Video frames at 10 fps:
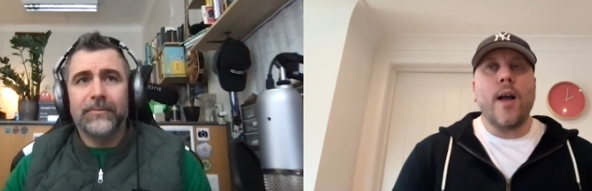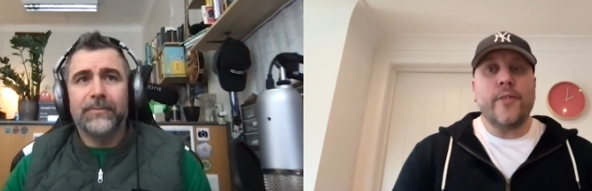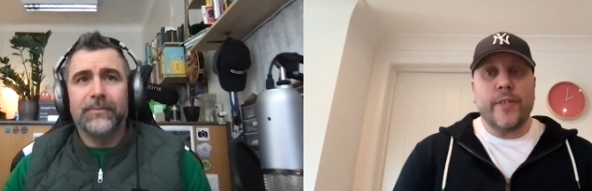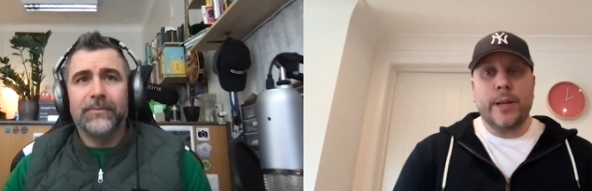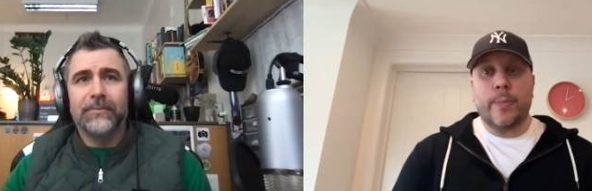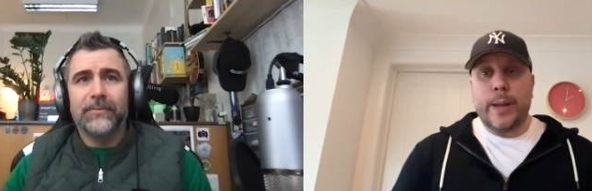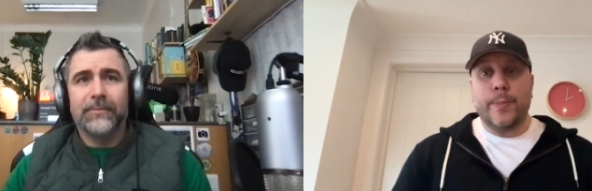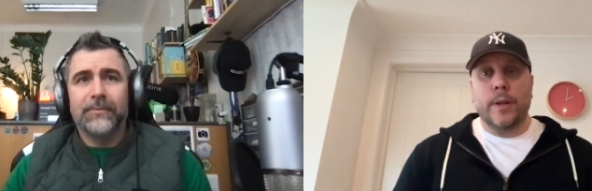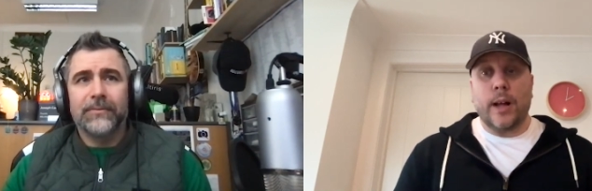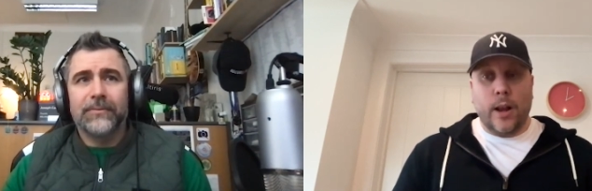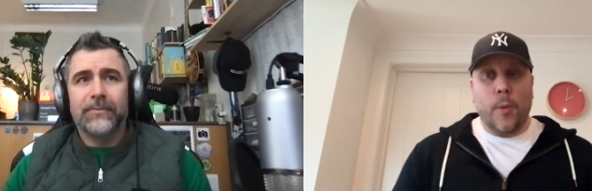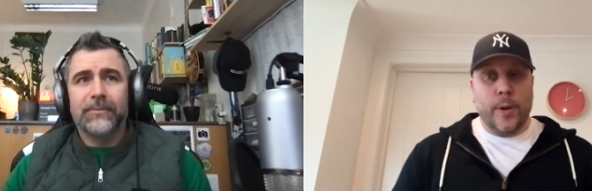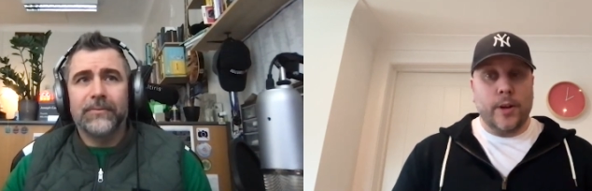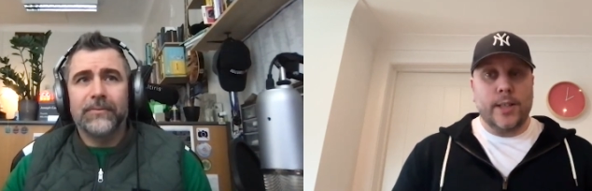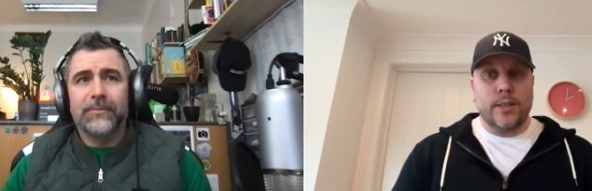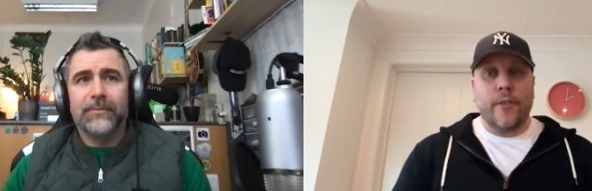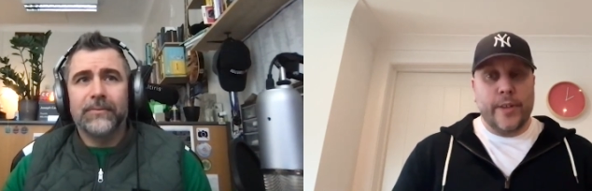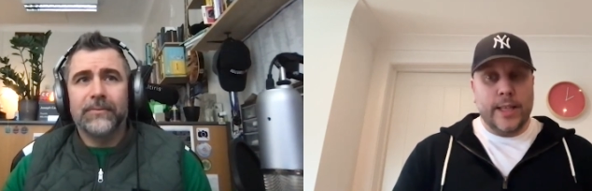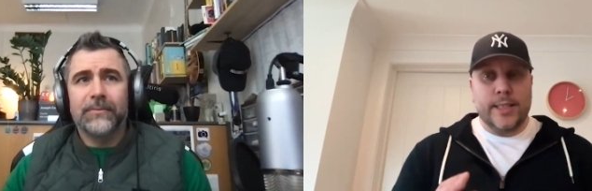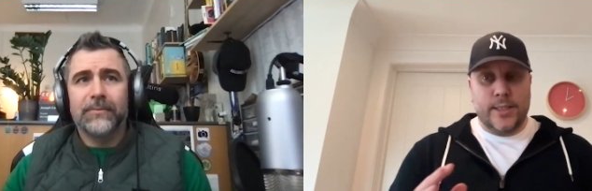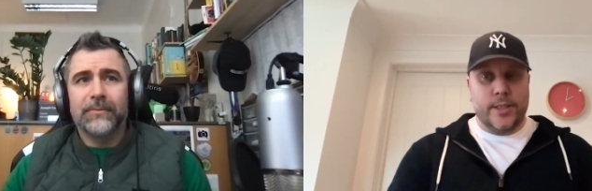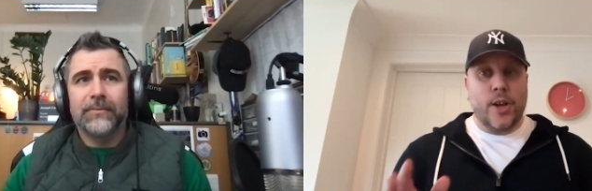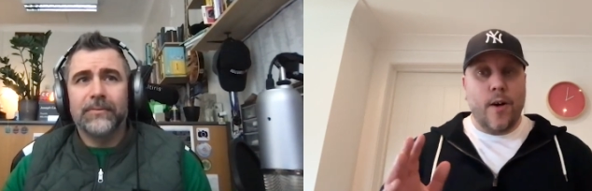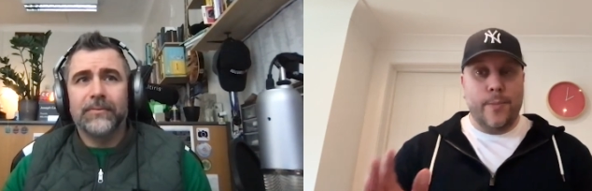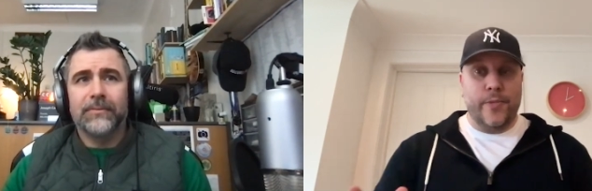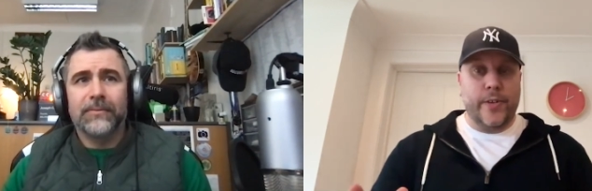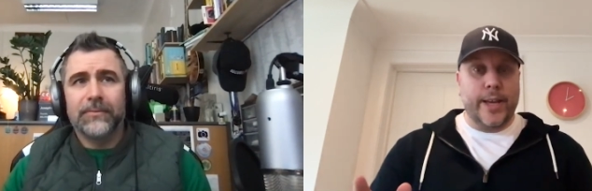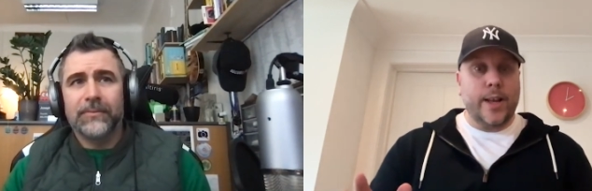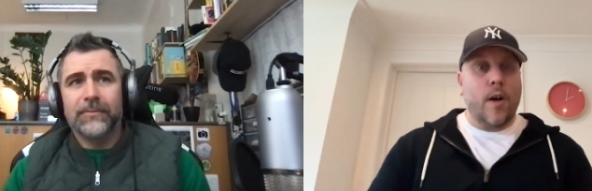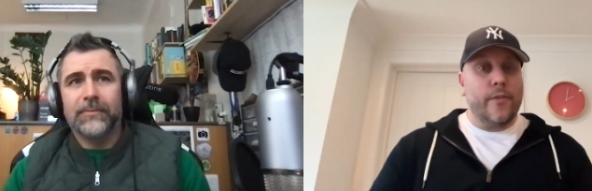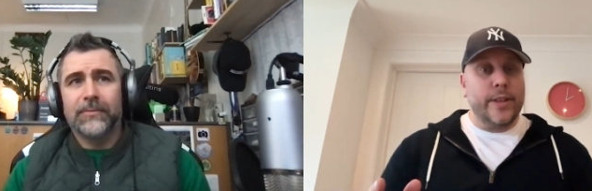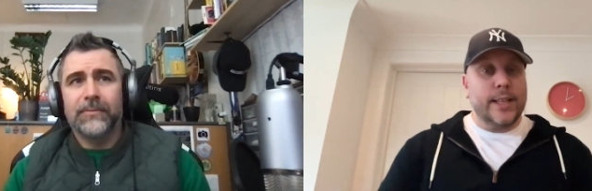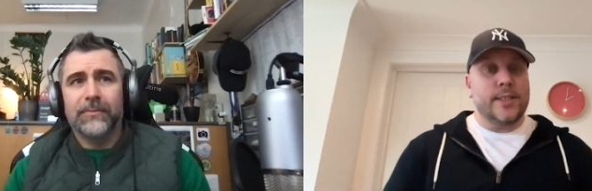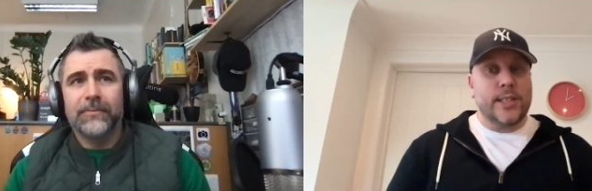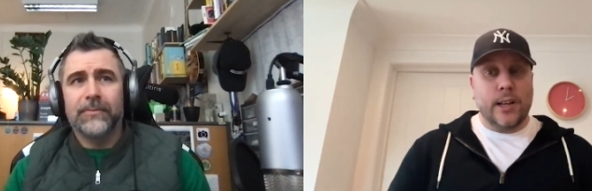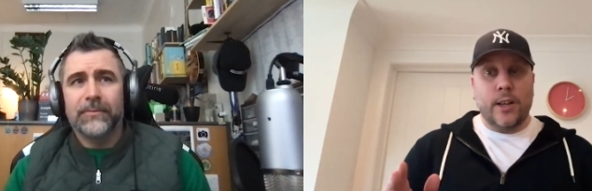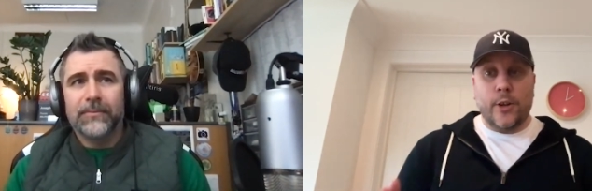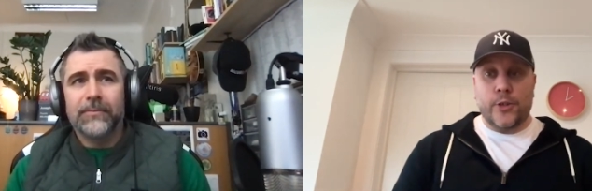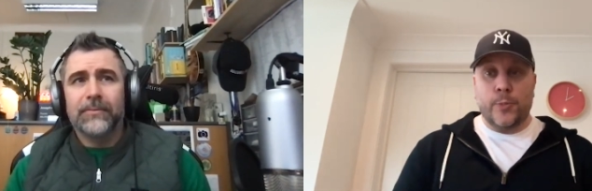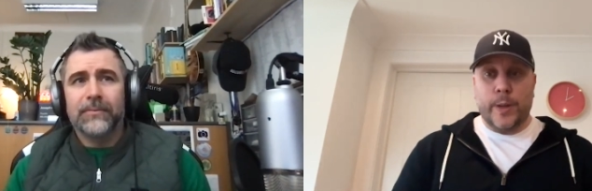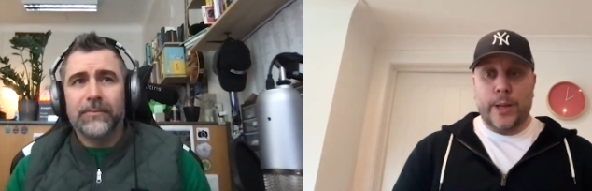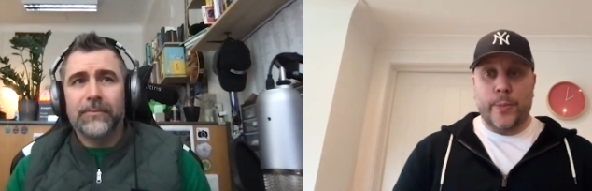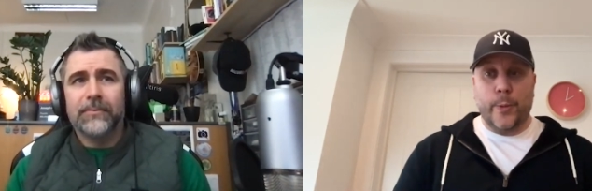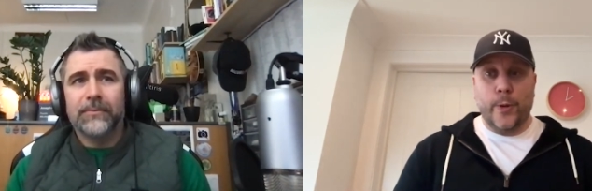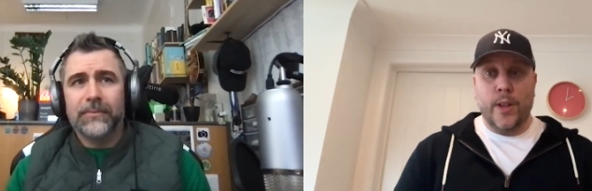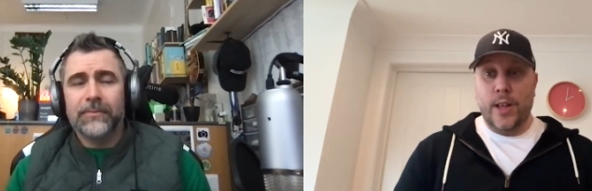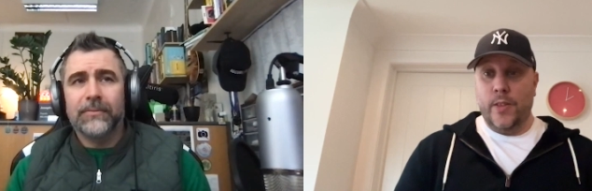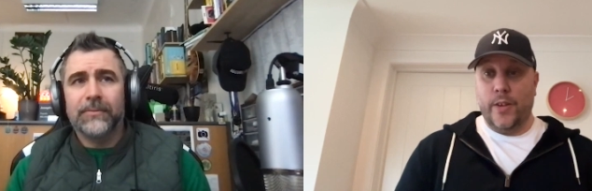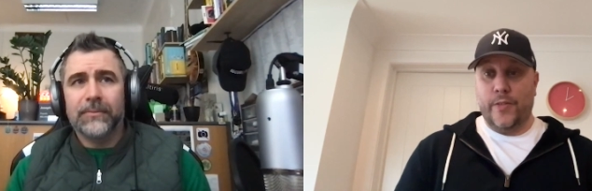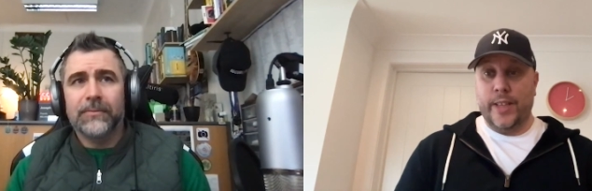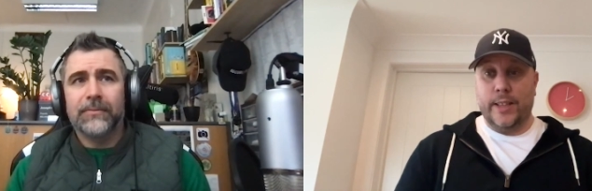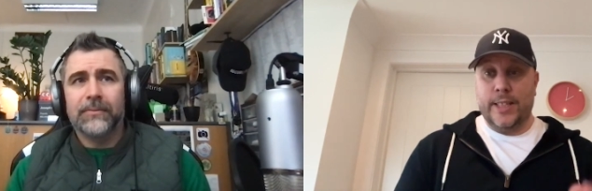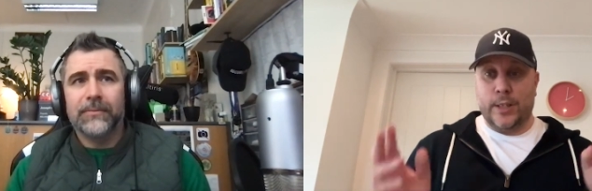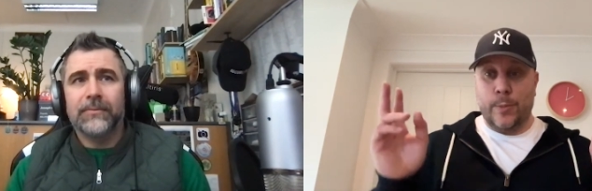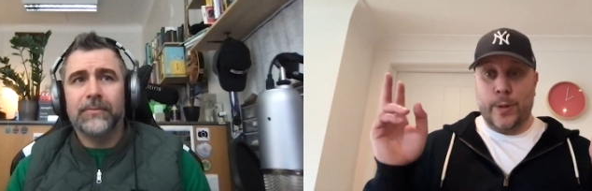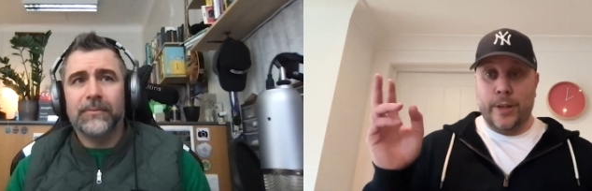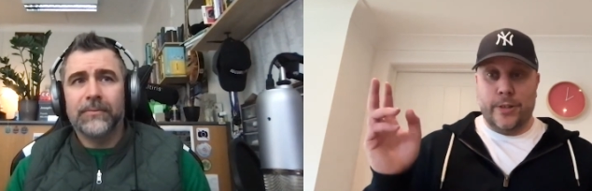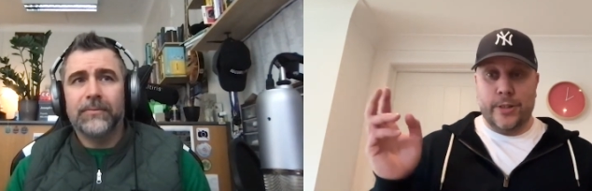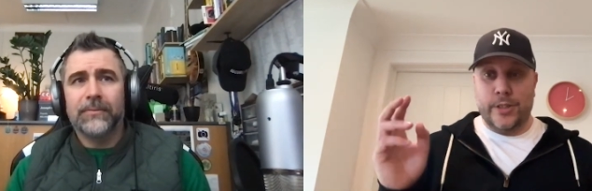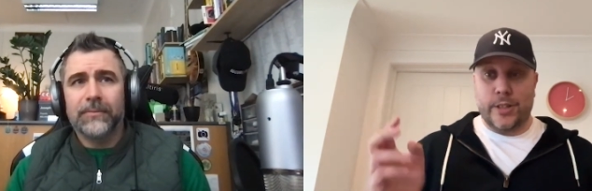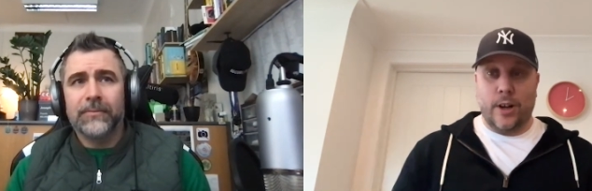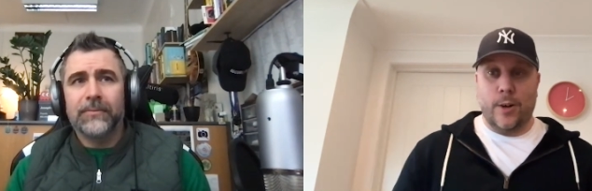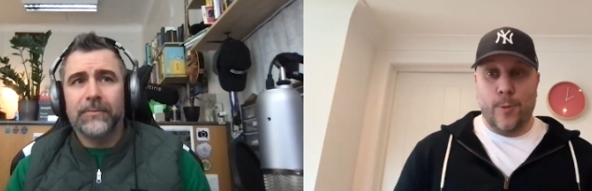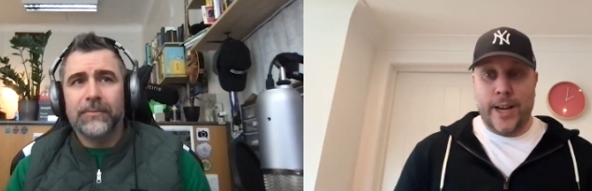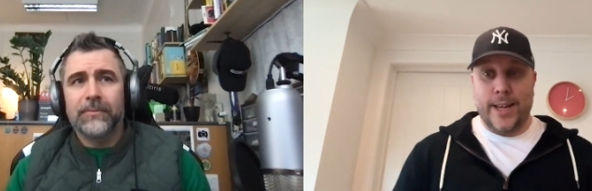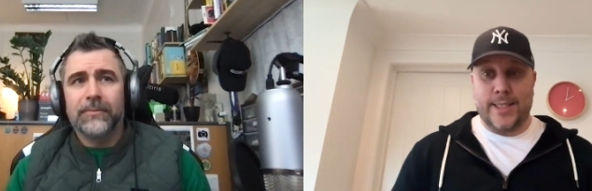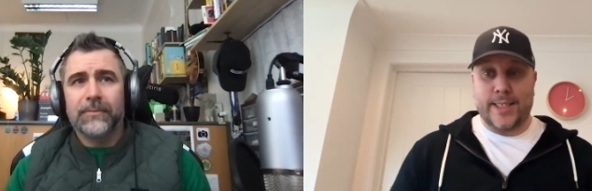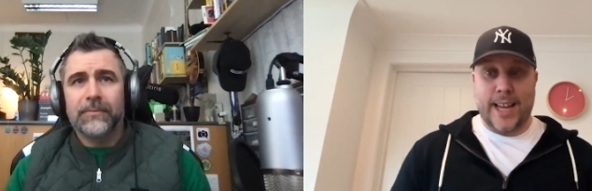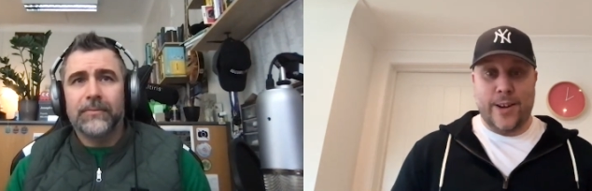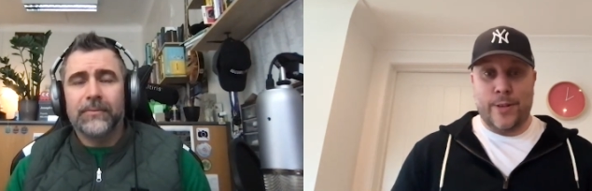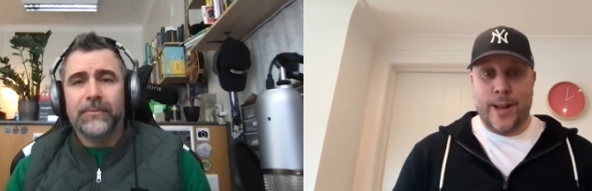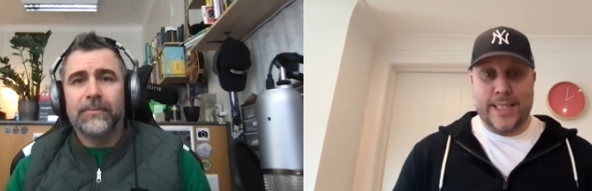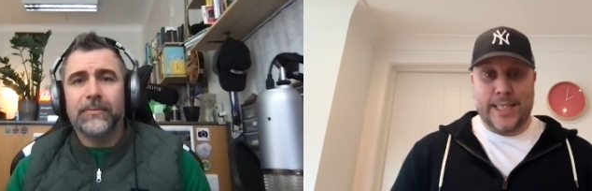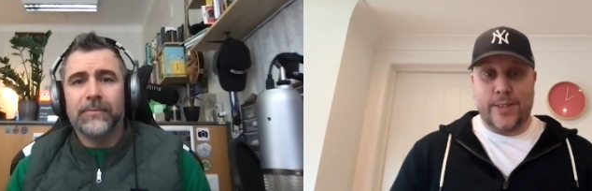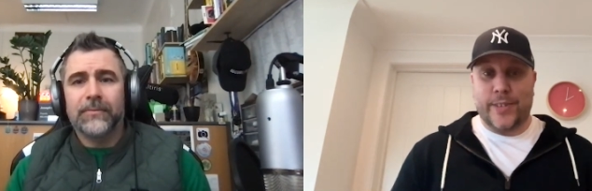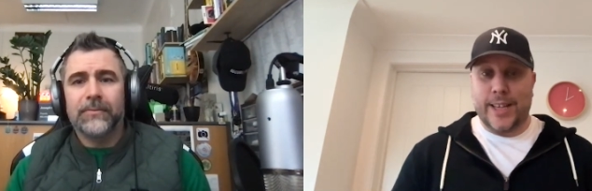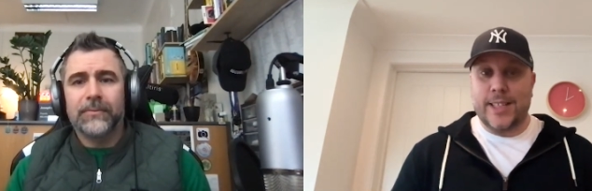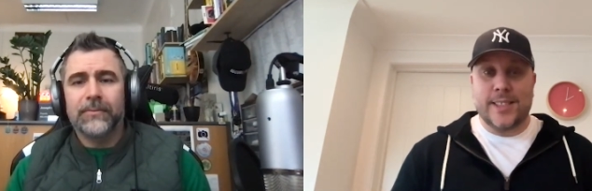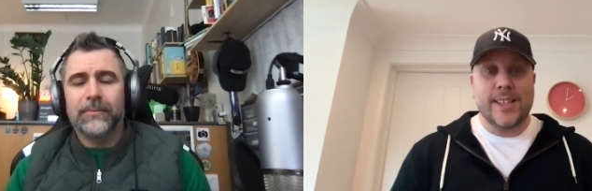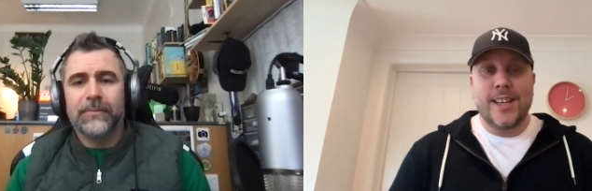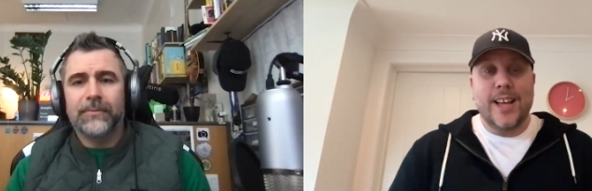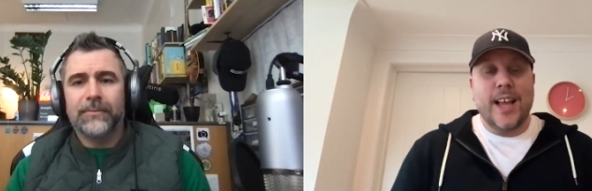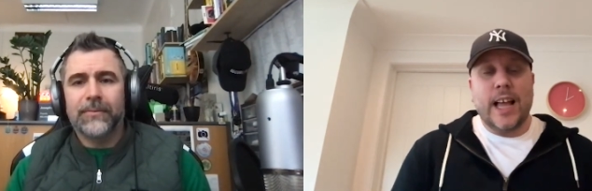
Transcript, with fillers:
Speaker 1: I think people, I'll be honest, I think this is a time thing. I think there's still a lot of people that think these computers are weird, scary, magic things.